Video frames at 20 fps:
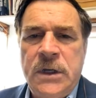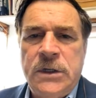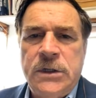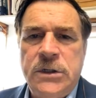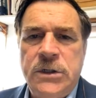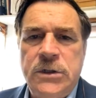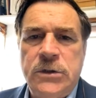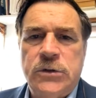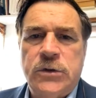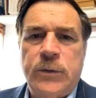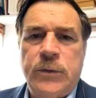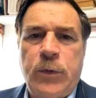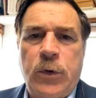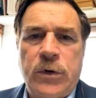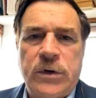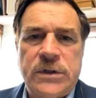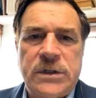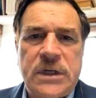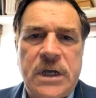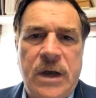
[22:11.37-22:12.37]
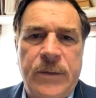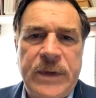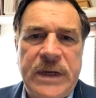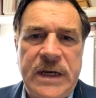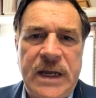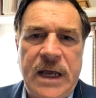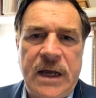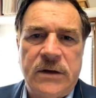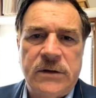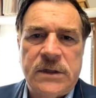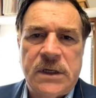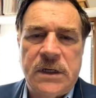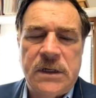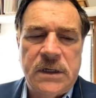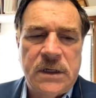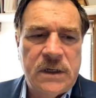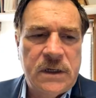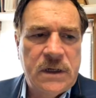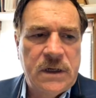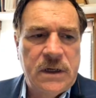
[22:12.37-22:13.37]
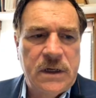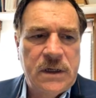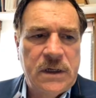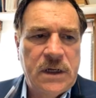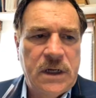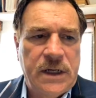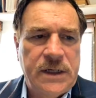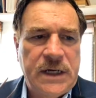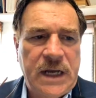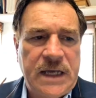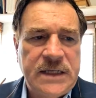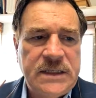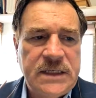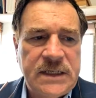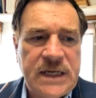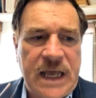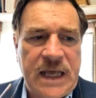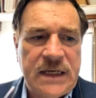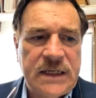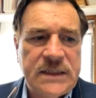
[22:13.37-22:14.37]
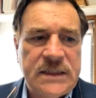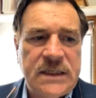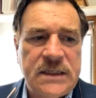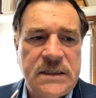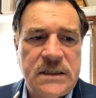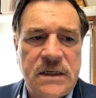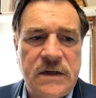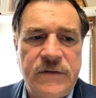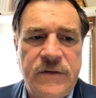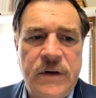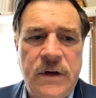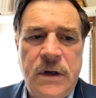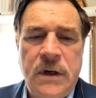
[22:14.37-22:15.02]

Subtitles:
news reports coming out and a nice analysis of